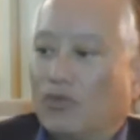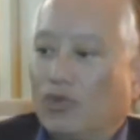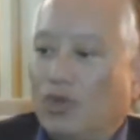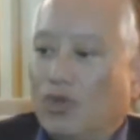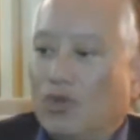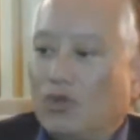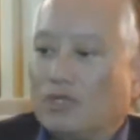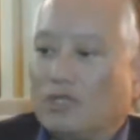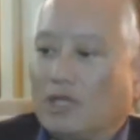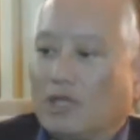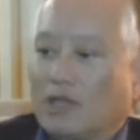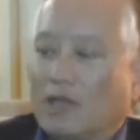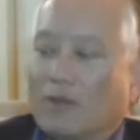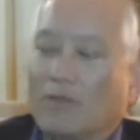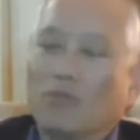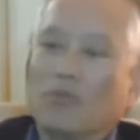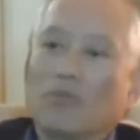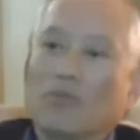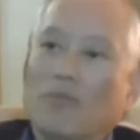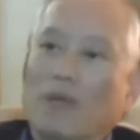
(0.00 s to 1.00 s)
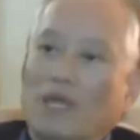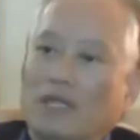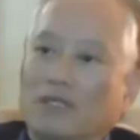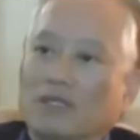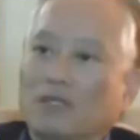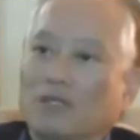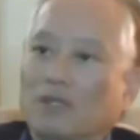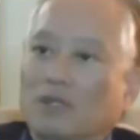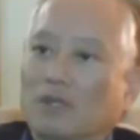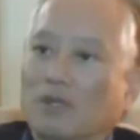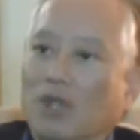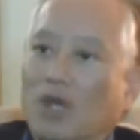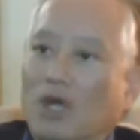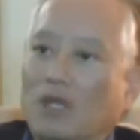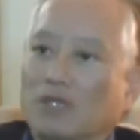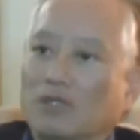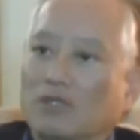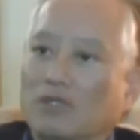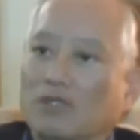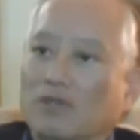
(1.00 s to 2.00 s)
using them meant
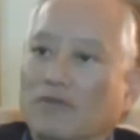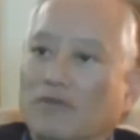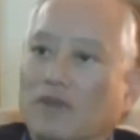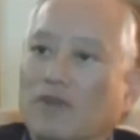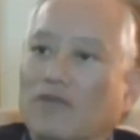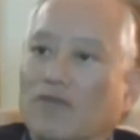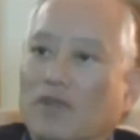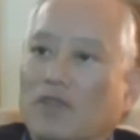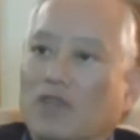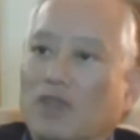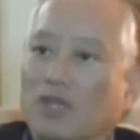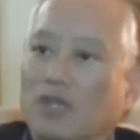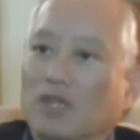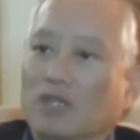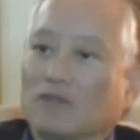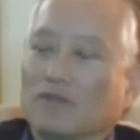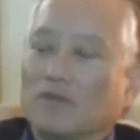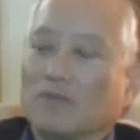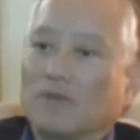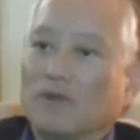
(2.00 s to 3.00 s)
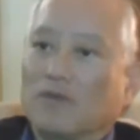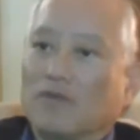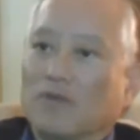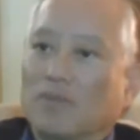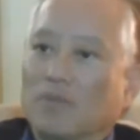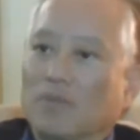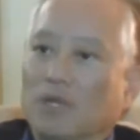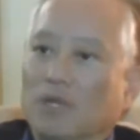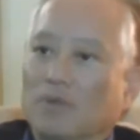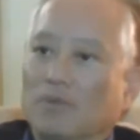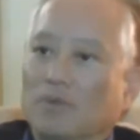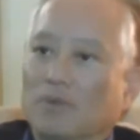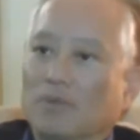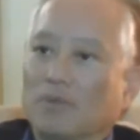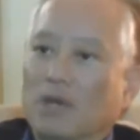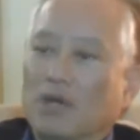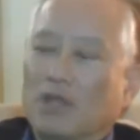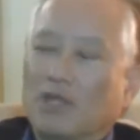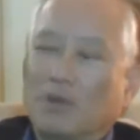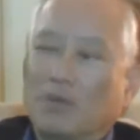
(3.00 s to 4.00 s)
lots of different things from different people.
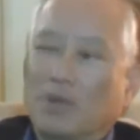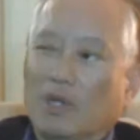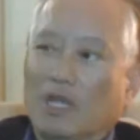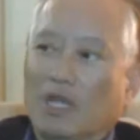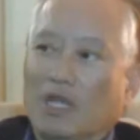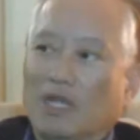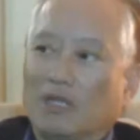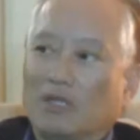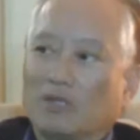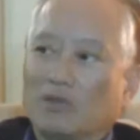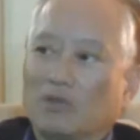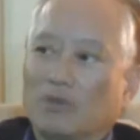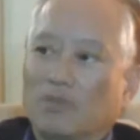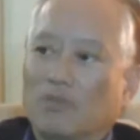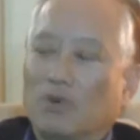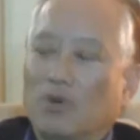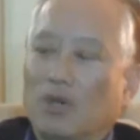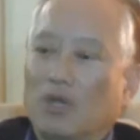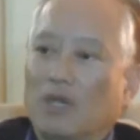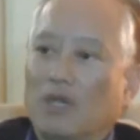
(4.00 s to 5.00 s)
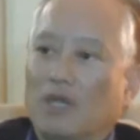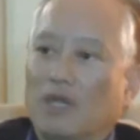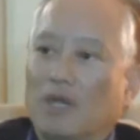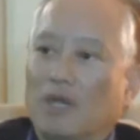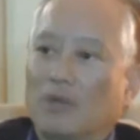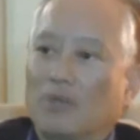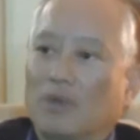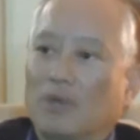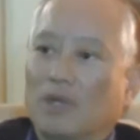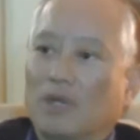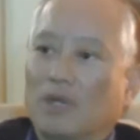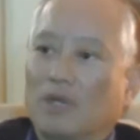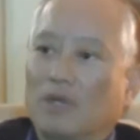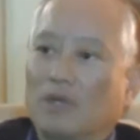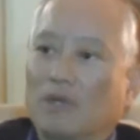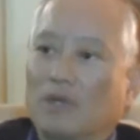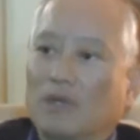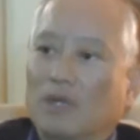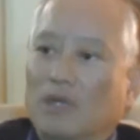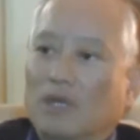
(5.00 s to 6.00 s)
But I think we're getting to a point now
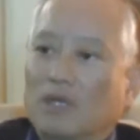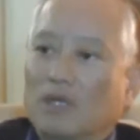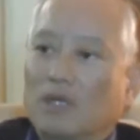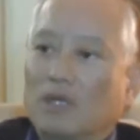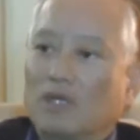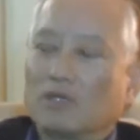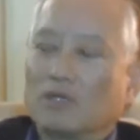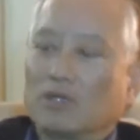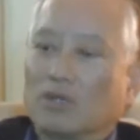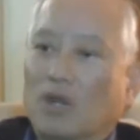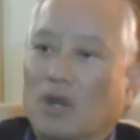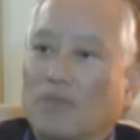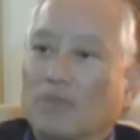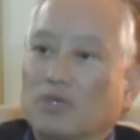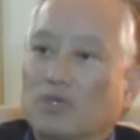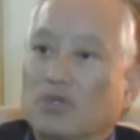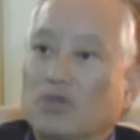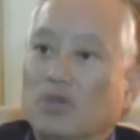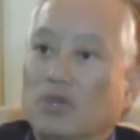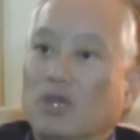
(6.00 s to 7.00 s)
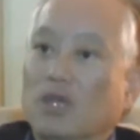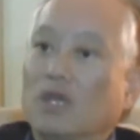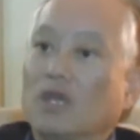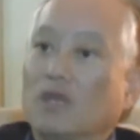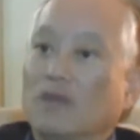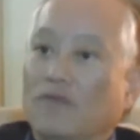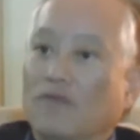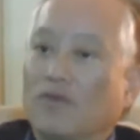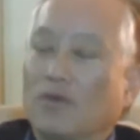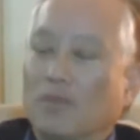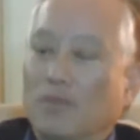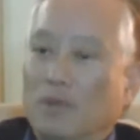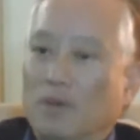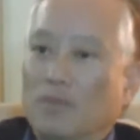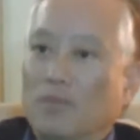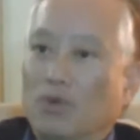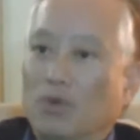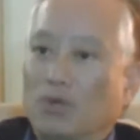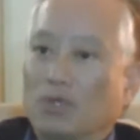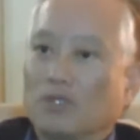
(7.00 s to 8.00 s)
where there's an opportunity for a bit
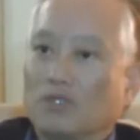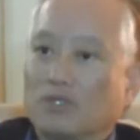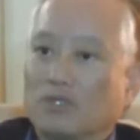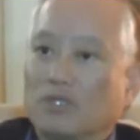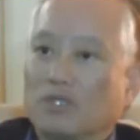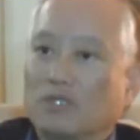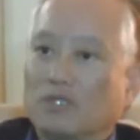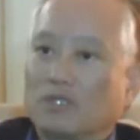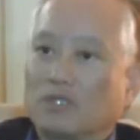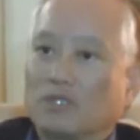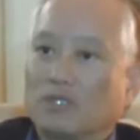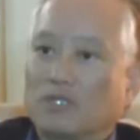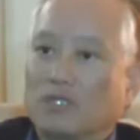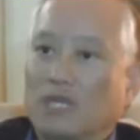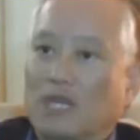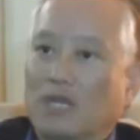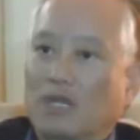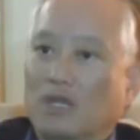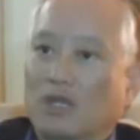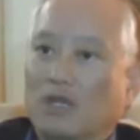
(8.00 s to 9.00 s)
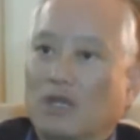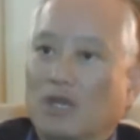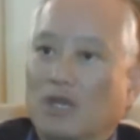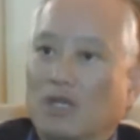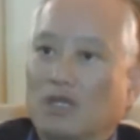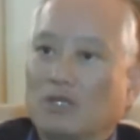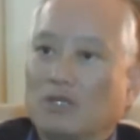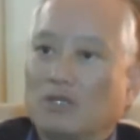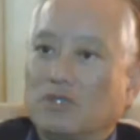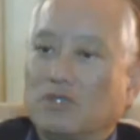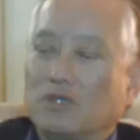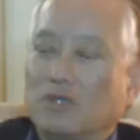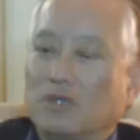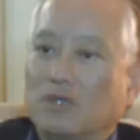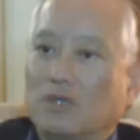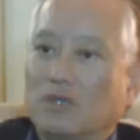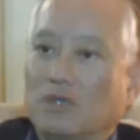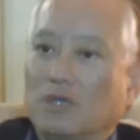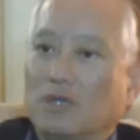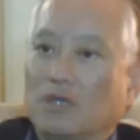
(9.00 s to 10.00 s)
more consistent, standardized